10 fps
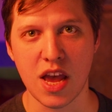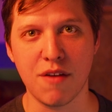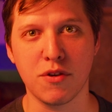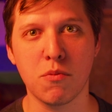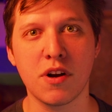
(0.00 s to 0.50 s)

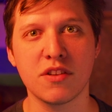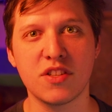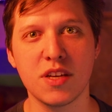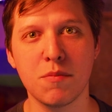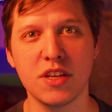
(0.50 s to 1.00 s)
If you want to
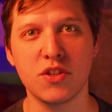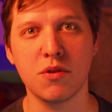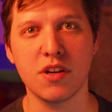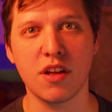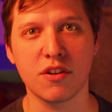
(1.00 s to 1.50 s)
see me
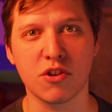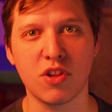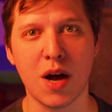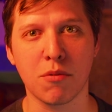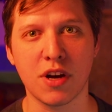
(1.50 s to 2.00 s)
do another
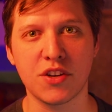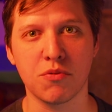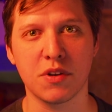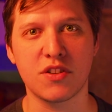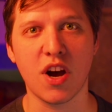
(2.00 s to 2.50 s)

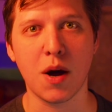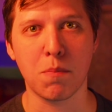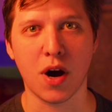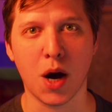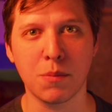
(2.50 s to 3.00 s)
collaboration with
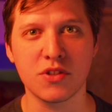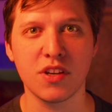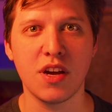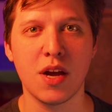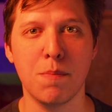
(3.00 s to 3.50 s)
Top Pops,
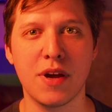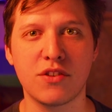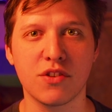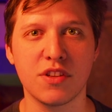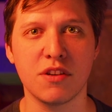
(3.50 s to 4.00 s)
make
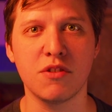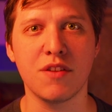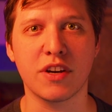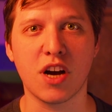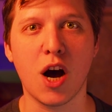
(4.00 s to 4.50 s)
sure that you
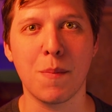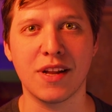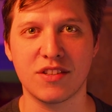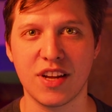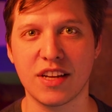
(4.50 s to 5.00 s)
leave a
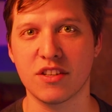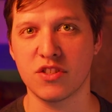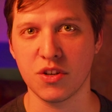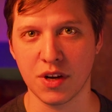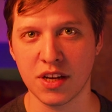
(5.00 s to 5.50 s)
comment saying to
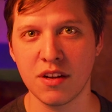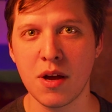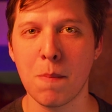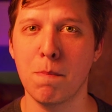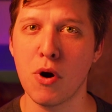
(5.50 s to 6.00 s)
do it,
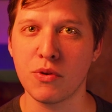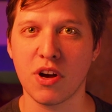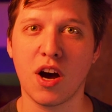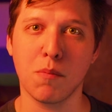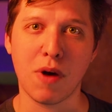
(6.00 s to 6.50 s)
both
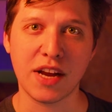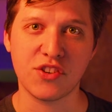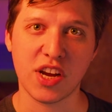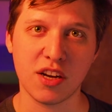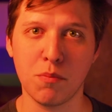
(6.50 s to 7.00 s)
on my
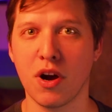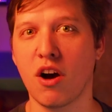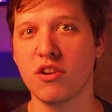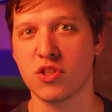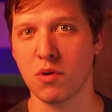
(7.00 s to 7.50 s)
channel but
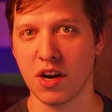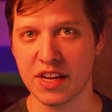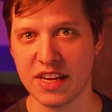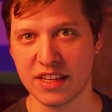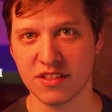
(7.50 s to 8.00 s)
also on
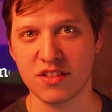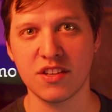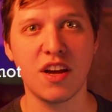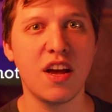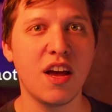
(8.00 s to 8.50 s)
his.
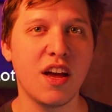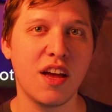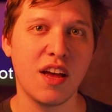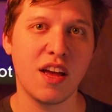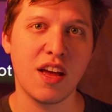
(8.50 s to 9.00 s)

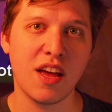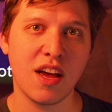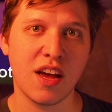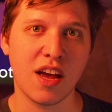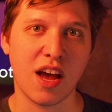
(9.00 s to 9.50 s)

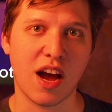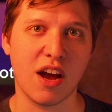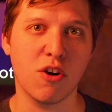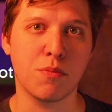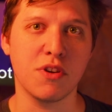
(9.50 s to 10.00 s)
I
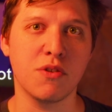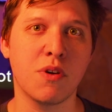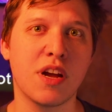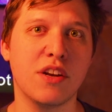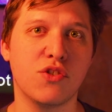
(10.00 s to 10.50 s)
hope
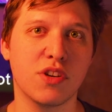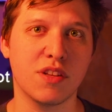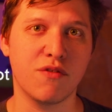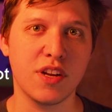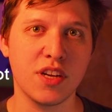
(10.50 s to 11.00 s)
you enjoyed
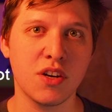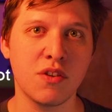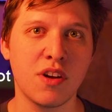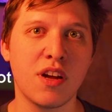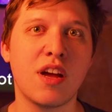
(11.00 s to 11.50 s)
the
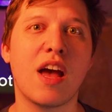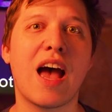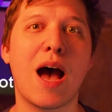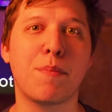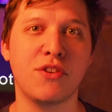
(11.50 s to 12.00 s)
video.
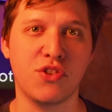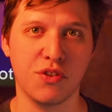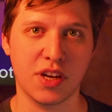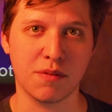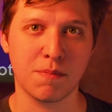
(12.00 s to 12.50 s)
Happy
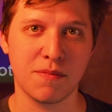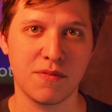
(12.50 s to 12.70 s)
shooting.